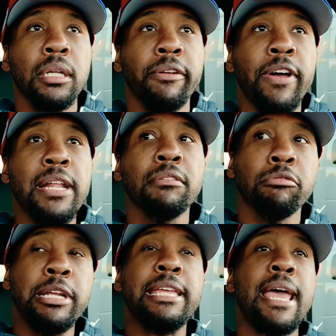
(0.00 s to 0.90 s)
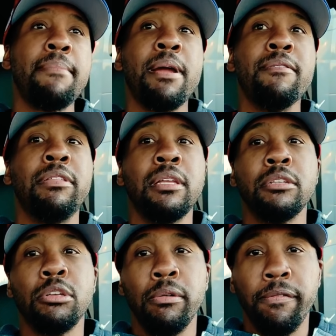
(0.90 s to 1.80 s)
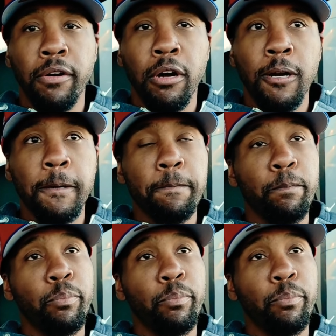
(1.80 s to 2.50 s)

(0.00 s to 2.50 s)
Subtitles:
if I had to recap everything so far,